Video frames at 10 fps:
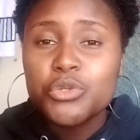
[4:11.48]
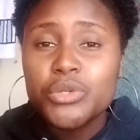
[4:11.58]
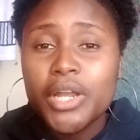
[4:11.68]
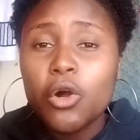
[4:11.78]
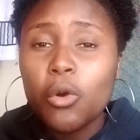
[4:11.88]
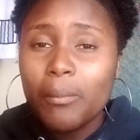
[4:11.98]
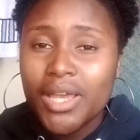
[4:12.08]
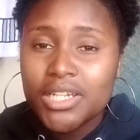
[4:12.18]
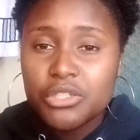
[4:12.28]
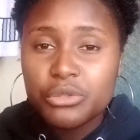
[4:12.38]

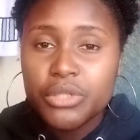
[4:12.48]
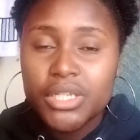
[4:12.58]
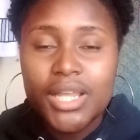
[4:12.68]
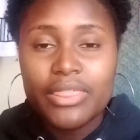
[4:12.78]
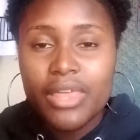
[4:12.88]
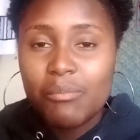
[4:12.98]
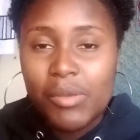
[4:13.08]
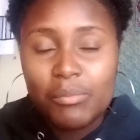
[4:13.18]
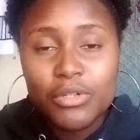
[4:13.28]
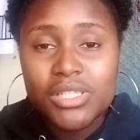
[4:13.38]
recommend you in other
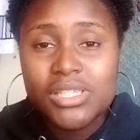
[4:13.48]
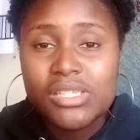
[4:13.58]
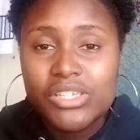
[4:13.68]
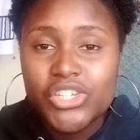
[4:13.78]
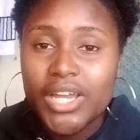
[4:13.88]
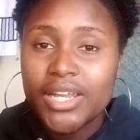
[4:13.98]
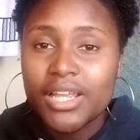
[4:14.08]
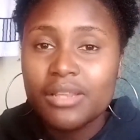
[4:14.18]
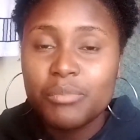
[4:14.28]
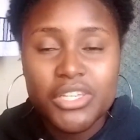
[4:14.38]
people's
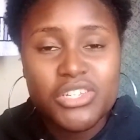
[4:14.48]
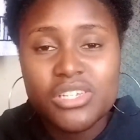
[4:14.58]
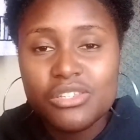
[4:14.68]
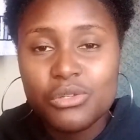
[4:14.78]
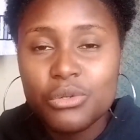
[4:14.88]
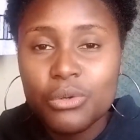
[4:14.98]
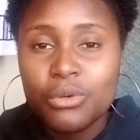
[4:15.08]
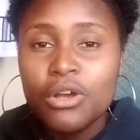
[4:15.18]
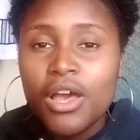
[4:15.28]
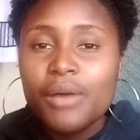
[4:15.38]
channel pages, you
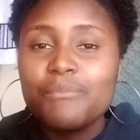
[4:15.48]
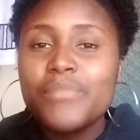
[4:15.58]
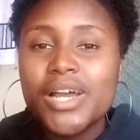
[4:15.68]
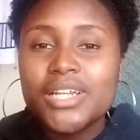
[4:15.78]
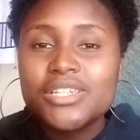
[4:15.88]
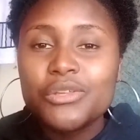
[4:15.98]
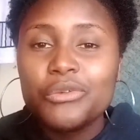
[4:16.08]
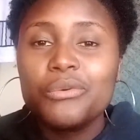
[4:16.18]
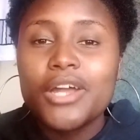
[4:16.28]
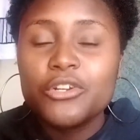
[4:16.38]
know, but
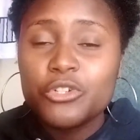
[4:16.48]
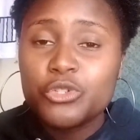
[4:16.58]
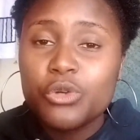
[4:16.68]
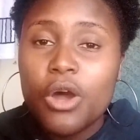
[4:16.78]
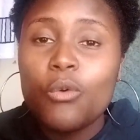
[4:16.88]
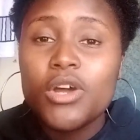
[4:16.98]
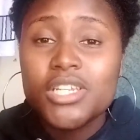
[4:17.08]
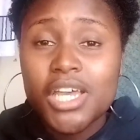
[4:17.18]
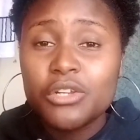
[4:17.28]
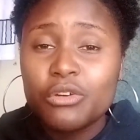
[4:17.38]
you are not sure
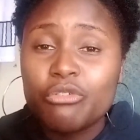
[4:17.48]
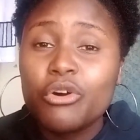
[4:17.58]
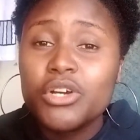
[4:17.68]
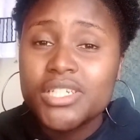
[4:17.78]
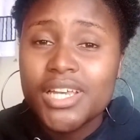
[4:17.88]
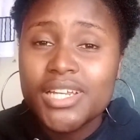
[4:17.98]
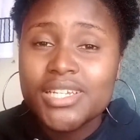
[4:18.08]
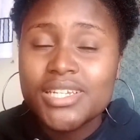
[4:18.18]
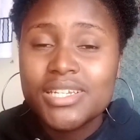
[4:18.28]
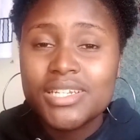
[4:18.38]
what kind of
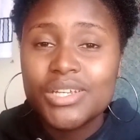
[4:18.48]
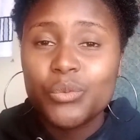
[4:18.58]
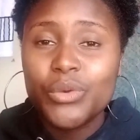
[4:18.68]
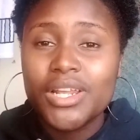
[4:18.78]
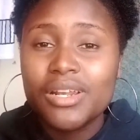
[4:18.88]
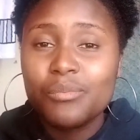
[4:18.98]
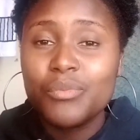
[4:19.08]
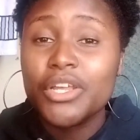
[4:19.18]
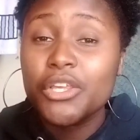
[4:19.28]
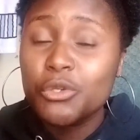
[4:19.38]
content will
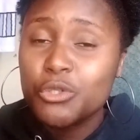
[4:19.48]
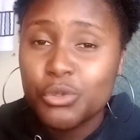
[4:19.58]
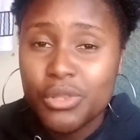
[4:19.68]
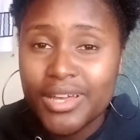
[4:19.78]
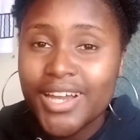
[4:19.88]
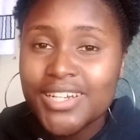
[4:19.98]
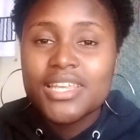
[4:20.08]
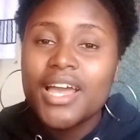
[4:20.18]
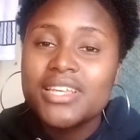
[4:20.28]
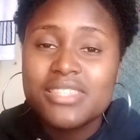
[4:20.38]
bring you to that.
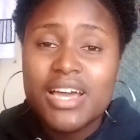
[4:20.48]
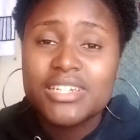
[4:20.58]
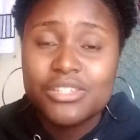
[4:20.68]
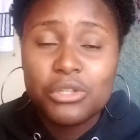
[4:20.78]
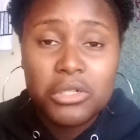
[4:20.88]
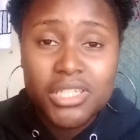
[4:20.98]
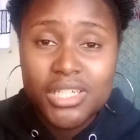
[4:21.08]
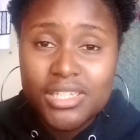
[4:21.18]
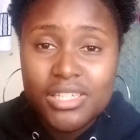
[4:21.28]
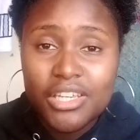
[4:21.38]
Guys, that is not
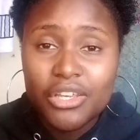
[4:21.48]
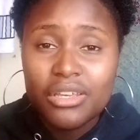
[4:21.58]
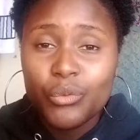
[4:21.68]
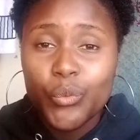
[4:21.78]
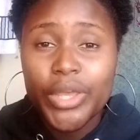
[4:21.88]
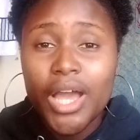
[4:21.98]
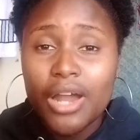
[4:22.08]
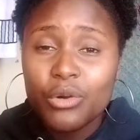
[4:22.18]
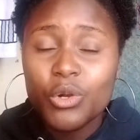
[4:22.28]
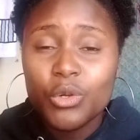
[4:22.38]
easy. We
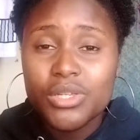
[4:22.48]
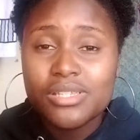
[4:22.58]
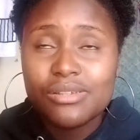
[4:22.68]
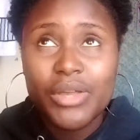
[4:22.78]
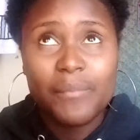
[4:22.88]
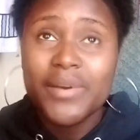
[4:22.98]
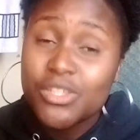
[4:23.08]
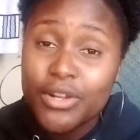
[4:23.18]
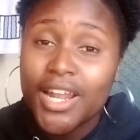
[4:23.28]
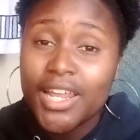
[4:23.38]
are always, okay,
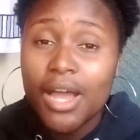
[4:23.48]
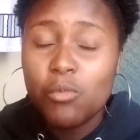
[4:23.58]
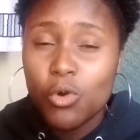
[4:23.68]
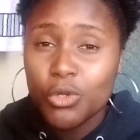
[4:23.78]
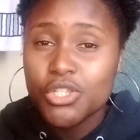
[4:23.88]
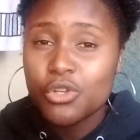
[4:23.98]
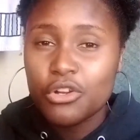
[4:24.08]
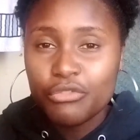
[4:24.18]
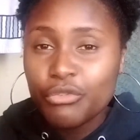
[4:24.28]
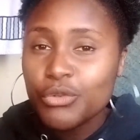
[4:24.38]
personally I'm always
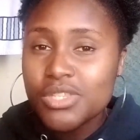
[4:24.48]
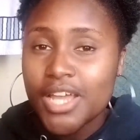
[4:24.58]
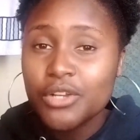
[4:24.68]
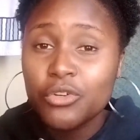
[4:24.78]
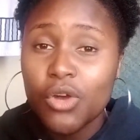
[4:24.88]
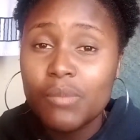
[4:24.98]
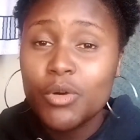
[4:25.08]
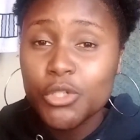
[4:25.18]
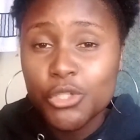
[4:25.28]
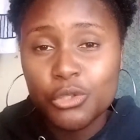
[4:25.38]
confused. I don't know
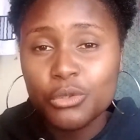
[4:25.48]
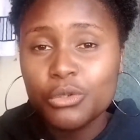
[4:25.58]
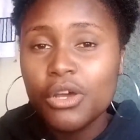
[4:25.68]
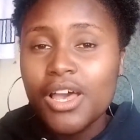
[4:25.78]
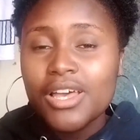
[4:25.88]
about you.